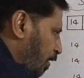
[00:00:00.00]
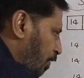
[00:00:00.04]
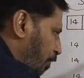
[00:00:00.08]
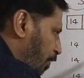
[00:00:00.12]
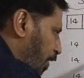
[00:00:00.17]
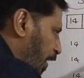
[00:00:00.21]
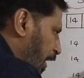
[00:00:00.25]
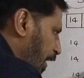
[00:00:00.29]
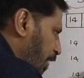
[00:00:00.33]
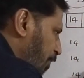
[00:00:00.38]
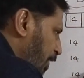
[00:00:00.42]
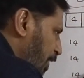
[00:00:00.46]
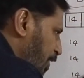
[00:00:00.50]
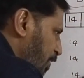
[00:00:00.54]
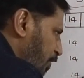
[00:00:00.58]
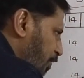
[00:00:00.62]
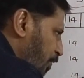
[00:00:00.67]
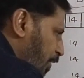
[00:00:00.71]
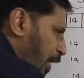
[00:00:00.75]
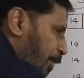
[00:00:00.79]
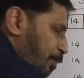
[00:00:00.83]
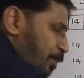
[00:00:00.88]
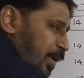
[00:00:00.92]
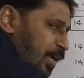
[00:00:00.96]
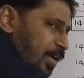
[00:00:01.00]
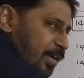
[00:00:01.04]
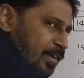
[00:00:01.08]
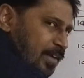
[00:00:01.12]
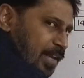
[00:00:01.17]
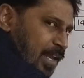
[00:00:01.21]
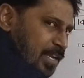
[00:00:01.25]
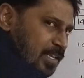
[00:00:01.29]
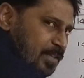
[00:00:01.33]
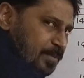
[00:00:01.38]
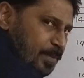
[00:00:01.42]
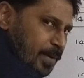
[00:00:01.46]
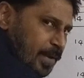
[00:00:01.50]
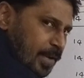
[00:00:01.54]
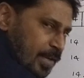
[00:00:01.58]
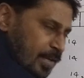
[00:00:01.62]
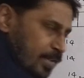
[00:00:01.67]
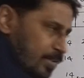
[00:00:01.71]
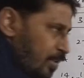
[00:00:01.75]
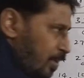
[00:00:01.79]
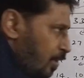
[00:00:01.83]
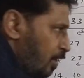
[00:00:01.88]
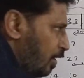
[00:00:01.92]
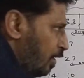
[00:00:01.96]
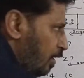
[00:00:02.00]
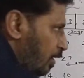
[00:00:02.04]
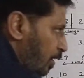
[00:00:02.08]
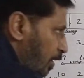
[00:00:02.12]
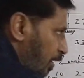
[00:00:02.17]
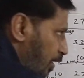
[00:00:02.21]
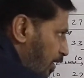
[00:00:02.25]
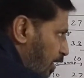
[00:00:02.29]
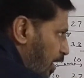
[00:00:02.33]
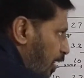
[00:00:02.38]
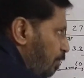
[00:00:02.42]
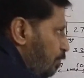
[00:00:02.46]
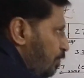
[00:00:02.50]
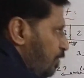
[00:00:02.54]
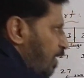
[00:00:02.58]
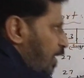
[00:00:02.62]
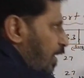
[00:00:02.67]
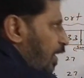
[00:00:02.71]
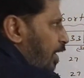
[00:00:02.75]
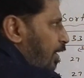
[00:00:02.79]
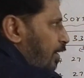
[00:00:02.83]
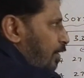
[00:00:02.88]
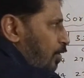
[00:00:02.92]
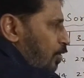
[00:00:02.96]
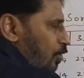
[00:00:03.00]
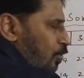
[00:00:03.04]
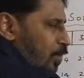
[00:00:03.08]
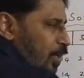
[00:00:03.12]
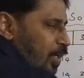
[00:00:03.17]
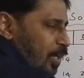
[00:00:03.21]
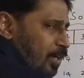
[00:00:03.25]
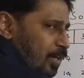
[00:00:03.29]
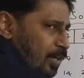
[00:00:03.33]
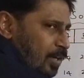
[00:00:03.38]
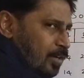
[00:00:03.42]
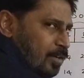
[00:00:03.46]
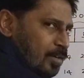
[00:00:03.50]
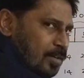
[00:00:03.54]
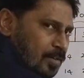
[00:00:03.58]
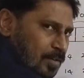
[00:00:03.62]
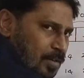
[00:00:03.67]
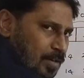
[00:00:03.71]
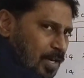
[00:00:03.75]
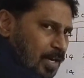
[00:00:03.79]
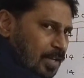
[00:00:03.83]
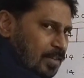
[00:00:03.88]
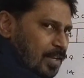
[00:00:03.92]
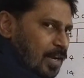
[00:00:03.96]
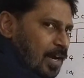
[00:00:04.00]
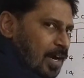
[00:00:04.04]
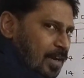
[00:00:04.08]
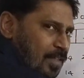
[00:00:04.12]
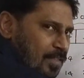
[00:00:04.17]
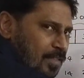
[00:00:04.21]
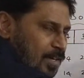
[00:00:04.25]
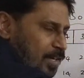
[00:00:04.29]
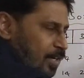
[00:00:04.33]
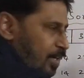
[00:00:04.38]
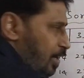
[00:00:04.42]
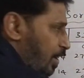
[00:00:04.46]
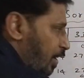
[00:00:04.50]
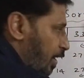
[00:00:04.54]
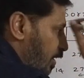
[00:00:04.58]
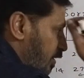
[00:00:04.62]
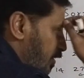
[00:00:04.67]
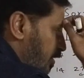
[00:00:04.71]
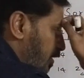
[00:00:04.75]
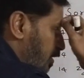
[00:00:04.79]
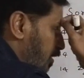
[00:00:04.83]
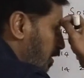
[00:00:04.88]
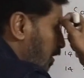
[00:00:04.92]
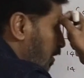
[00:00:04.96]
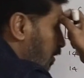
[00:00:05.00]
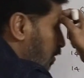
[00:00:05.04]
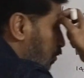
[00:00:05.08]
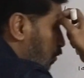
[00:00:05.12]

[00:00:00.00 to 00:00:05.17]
Whenever swapping it takes place, it comes again to the another iteration.